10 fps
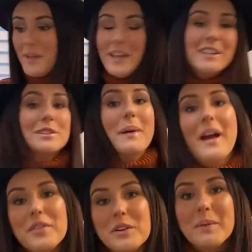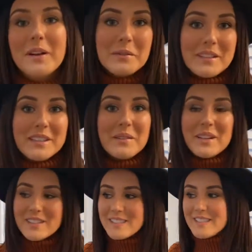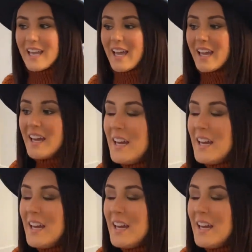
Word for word: it's a bathroom. I don't really know what else to say.